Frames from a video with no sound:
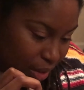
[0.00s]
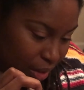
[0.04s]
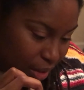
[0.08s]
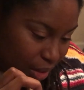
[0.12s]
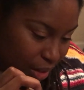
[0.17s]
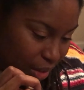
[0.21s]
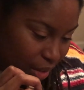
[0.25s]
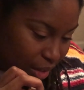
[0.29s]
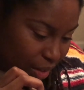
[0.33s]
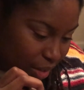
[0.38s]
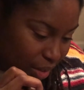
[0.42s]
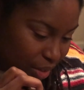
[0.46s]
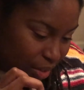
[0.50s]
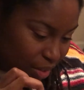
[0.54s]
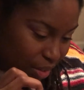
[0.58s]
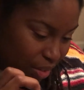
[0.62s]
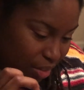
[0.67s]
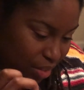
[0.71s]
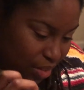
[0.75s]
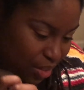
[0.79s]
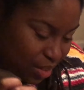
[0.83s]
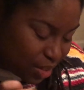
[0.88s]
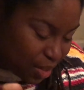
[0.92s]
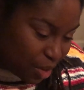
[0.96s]
The glitter is
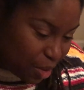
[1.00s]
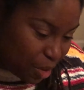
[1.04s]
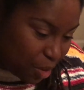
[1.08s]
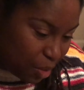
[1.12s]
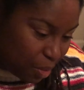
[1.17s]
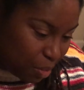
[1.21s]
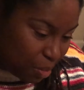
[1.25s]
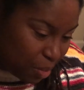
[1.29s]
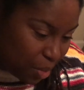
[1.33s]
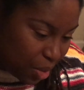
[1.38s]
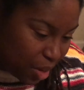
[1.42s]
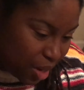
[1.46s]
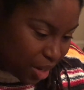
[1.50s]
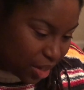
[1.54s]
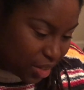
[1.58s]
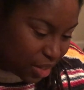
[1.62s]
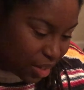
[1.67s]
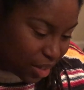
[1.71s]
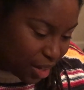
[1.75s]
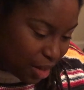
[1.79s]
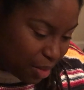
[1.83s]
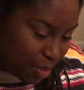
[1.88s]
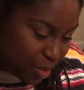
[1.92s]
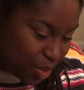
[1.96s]
so much.
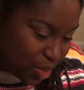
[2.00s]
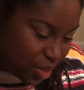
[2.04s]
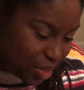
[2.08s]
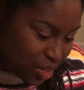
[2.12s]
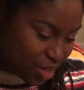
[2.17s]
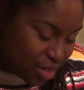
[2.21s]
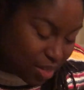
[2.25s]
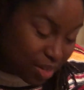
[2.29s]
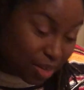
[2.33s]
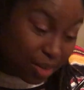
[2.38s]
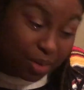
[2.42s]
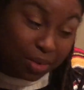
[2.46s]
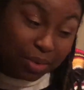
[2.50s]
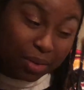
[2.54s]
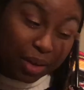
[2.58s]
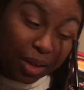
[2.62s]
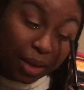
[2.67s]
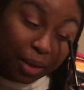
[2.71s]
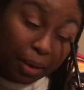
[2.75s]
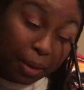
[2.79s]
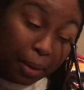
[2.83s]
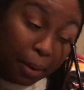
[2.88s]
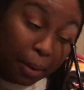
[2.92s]
Like, I'm just so, like,